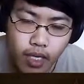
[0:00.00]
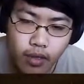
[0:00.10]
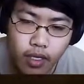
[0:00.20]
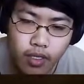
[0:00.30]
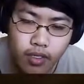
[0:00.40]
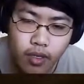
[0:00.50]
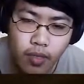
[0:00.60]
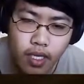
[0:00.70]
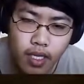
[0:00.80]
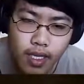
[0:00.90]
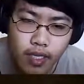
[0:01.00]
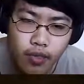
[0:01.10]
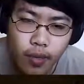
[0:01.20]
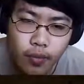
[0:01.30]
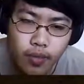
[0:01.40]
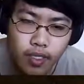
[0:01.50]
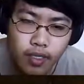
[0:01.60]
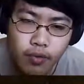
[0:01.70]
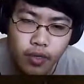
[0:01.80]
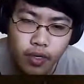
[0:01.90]
Okay, so I'm gonna let that trap
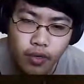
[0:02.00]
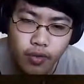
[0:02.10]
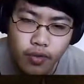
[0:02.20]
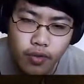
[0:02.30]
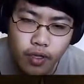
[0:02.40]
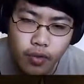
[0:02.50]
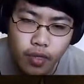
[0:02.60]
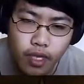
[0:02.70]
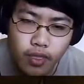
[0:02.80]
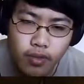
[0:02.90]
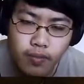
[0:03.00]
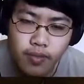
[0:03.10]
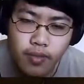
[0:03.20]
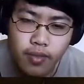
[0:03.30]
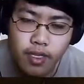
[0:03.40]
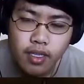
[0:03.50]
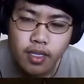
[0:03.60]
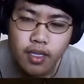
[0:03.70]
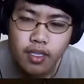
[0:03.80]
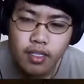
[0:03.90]
sit wherever... Oh, what the...
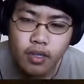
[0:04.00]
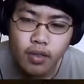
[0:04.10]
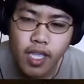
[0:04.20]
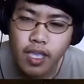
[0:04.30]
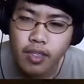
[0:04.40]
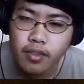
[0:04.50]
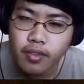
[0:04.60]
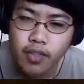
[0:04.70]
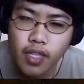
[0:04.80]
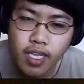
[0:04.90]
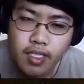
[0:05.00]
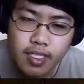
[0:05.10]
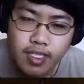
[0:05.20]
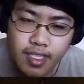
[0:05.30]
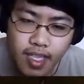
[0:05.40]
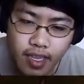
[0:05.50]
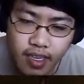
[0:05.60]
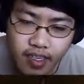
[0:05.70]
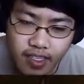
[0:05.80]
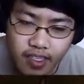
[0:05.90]
So yeah, if you guys can
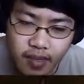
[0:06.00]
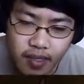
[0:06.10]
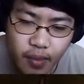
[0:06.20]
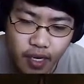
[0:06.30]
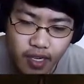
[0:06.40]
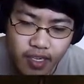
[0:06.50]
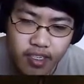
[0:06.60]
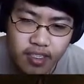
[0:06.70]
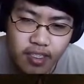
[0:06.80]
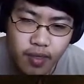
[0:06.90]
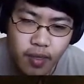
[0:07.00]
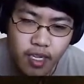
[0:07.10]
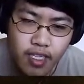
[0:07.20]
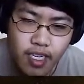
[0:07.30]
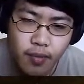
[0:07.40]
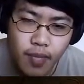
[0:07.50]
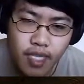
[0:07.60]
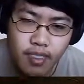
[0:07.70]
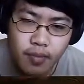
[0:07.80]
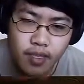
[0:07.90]
see, some of the part... Some of the mods kind of
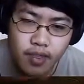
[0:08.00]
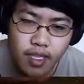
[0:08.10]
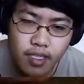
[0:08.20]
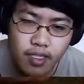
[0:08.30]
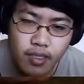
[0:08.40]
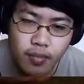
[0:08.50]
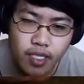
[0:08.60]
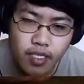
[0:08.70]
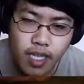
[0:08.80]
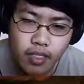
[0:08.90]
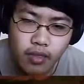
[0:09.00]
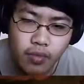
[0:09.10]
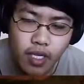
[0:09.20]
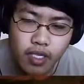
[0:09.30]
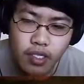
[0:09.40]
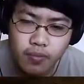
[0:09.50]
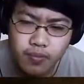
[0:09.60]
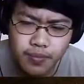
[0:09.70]
mess up the things because I add too much.